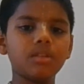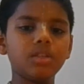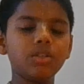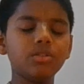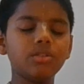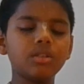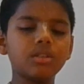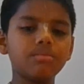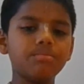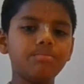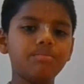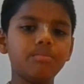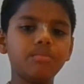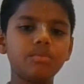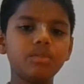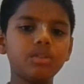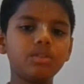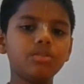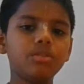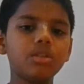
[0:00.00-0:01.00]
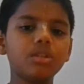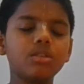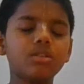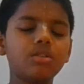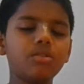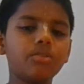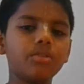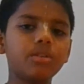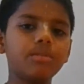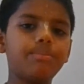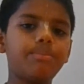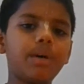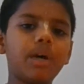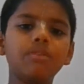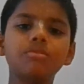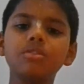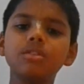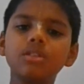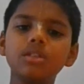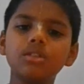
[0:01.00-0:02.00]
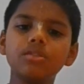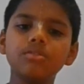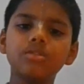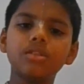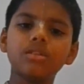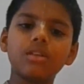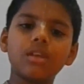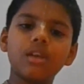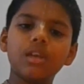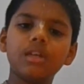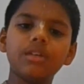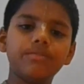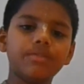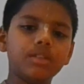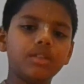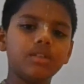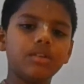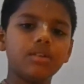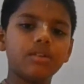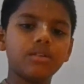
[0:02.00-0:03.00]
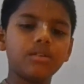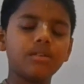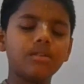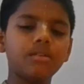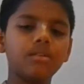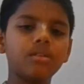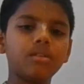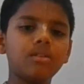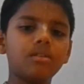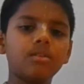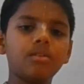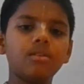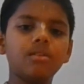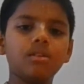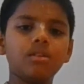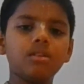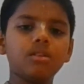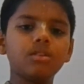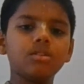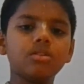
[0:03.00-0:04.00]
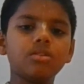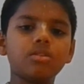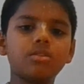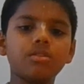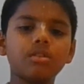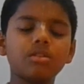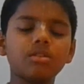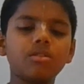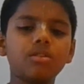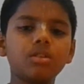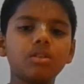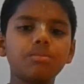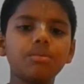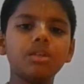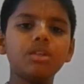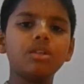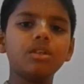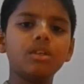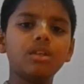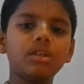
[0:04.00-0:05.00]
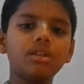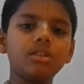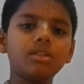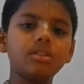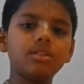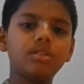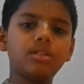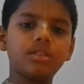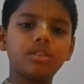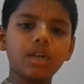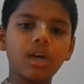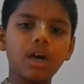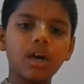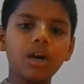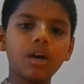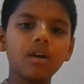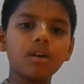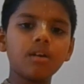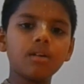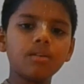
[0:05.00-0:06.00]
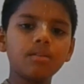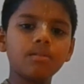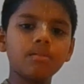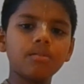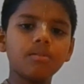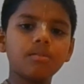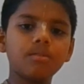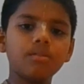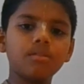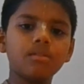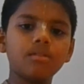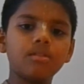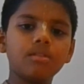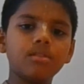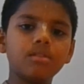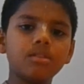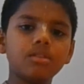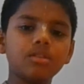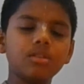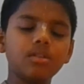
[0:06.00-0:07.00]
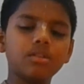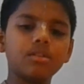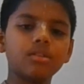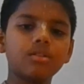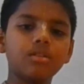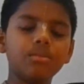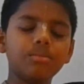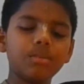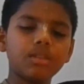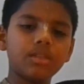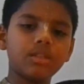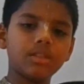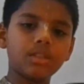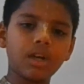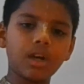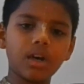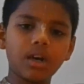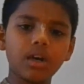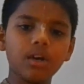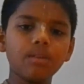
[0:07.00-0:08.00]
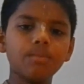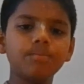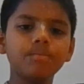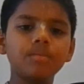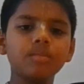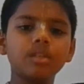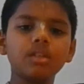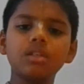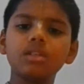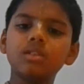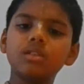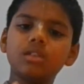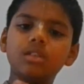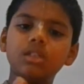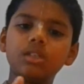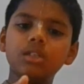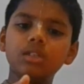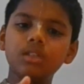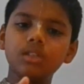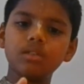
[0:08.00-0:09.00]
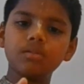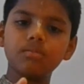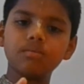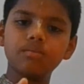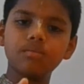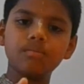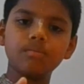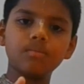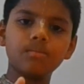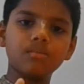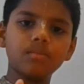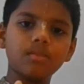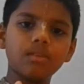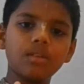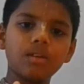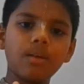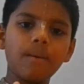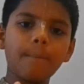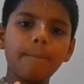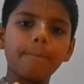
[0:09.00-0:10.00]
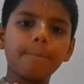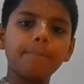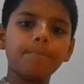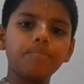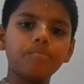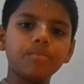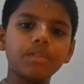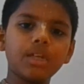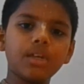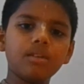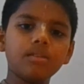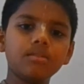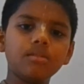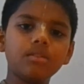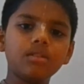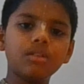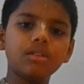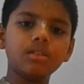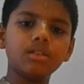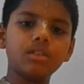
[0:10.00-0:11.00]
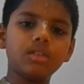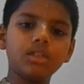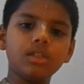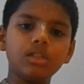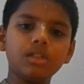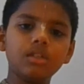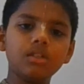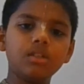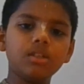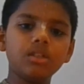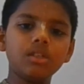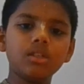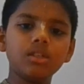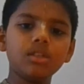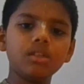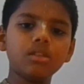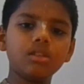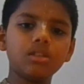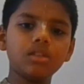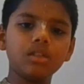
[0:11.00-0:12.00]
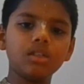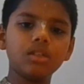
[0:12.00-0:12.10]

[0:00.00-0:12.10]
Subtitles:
You just don't bounce it, you just leave it there. So it is going to be ta. So it's going to be ta, ti, then ti ri